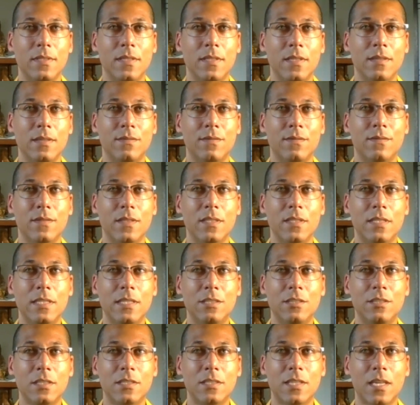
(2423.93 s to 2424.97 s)
if the
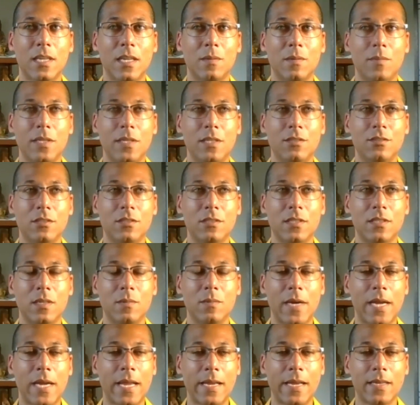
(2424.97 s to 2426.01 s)
teaching is telling me to just sit on
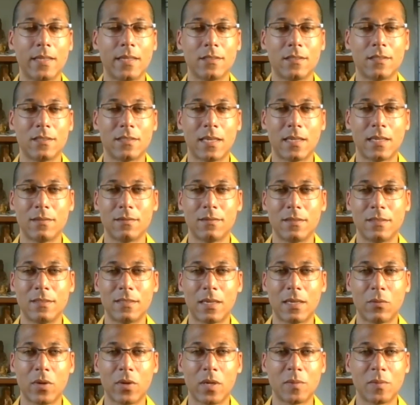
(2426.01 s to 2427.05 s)
my hands, is
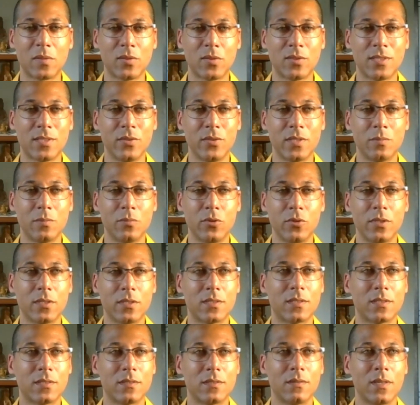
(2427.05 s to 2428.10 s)
that what I'm supposed to do as a
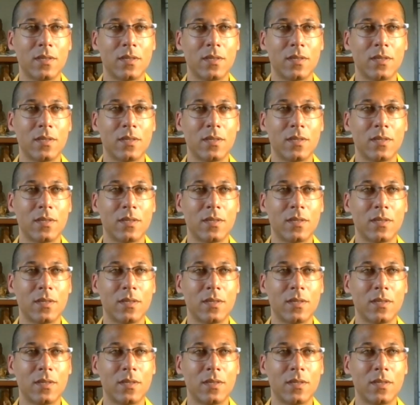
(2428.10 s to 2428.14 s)
Buddhist,